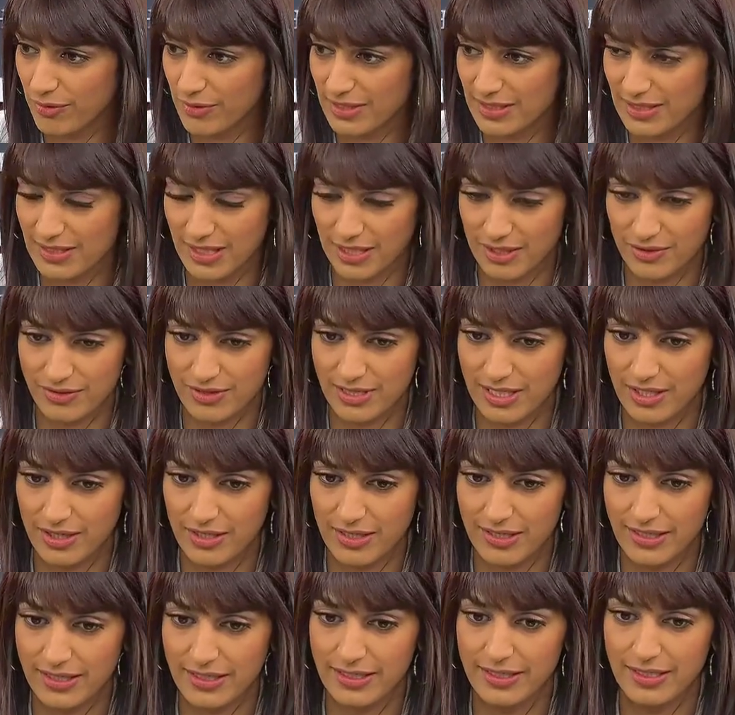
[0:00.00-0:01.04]
The
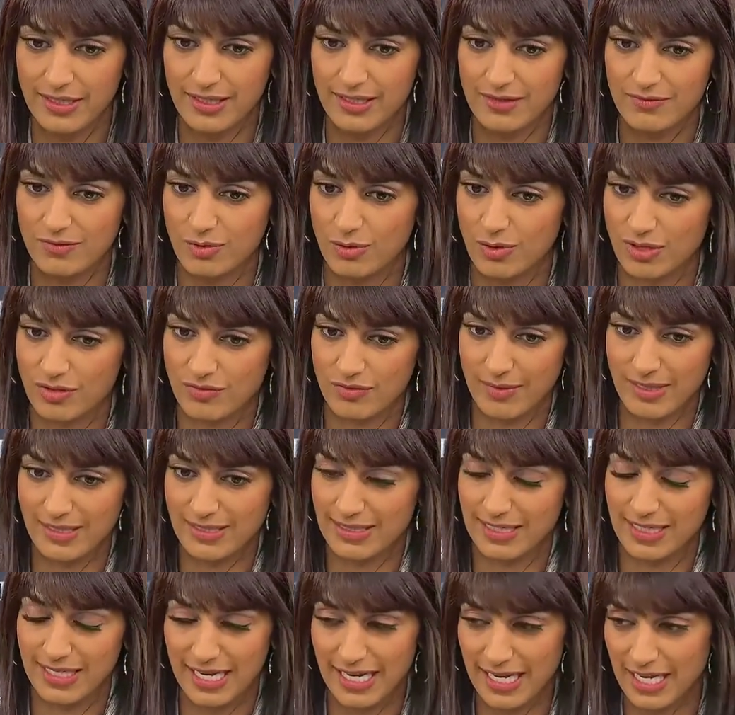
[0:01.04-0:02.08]
secretary, of course,
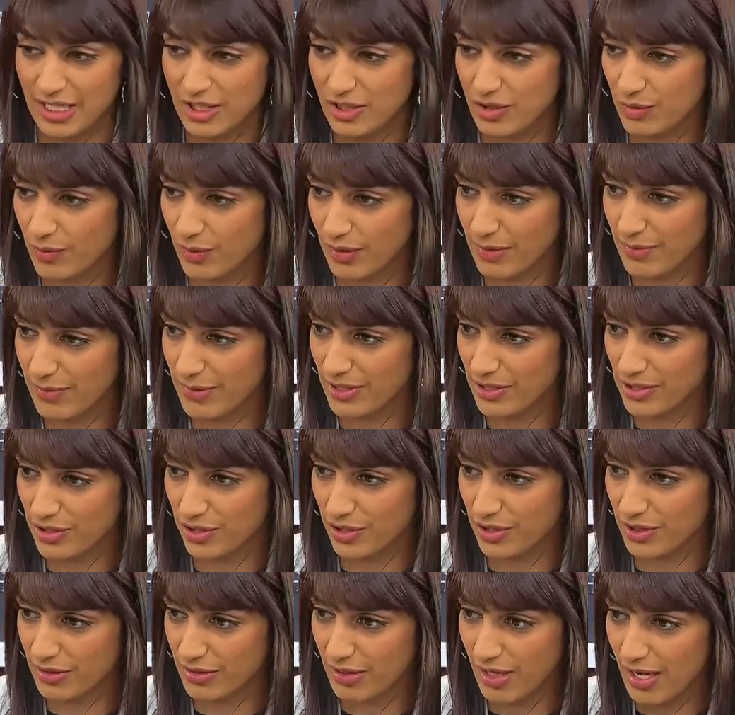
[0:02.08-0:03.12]
remains engaged with
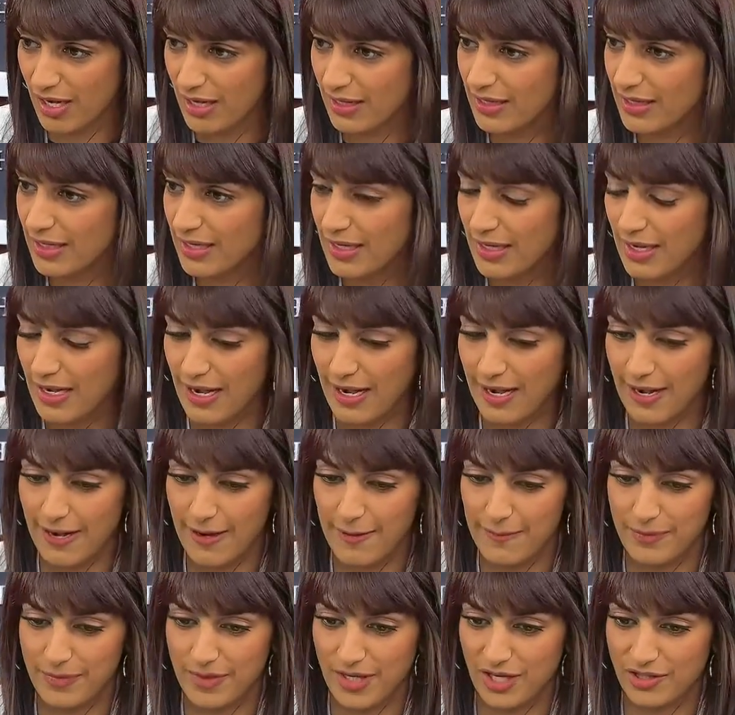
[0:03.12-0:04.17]
Minister Gallant,
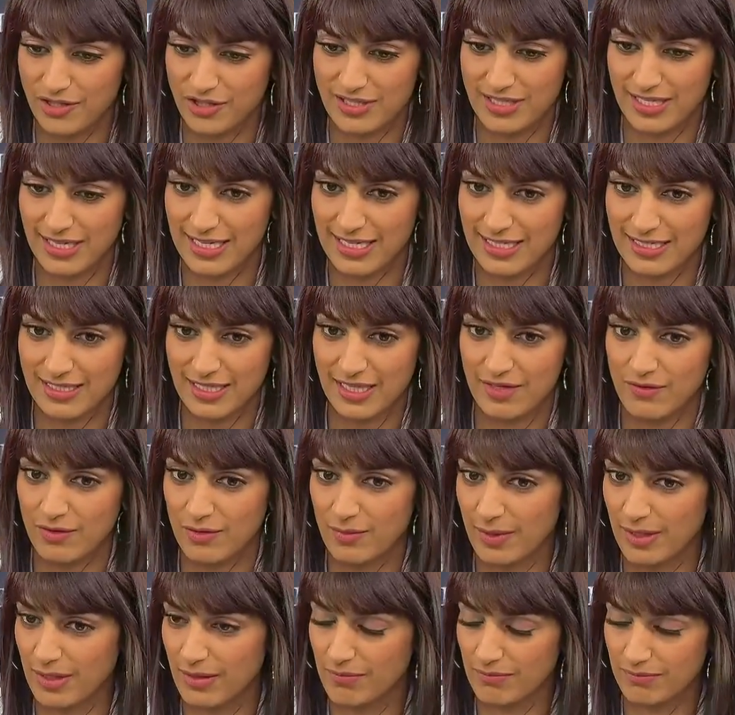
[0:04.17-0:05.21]
um, not just at his level,
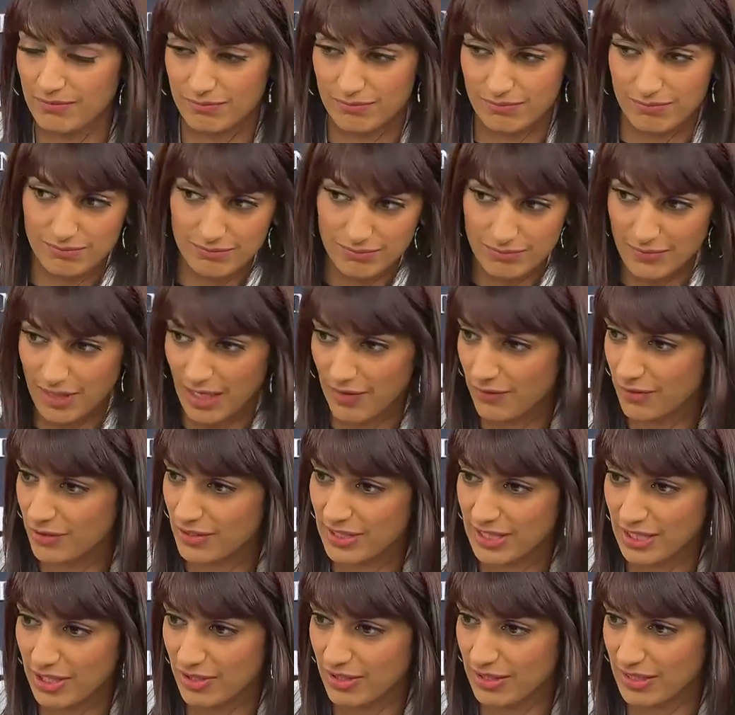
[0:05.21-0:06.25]
but levels
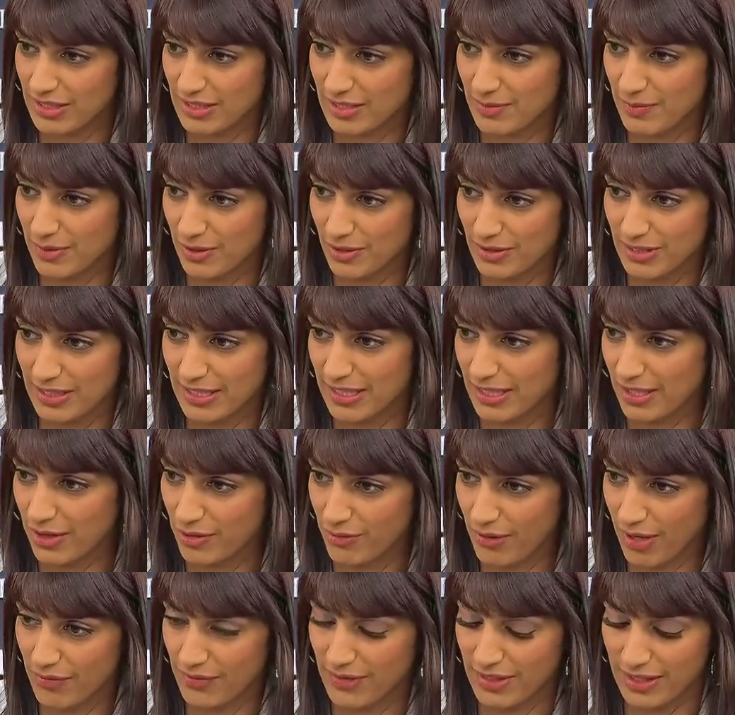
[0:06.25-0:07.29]
here at this building and
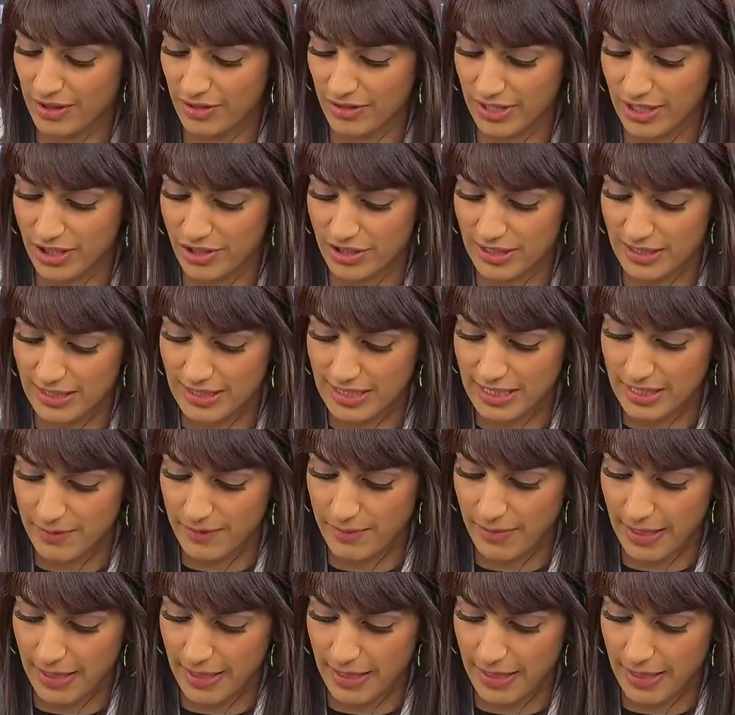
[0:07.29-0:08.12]
throughout the interagency.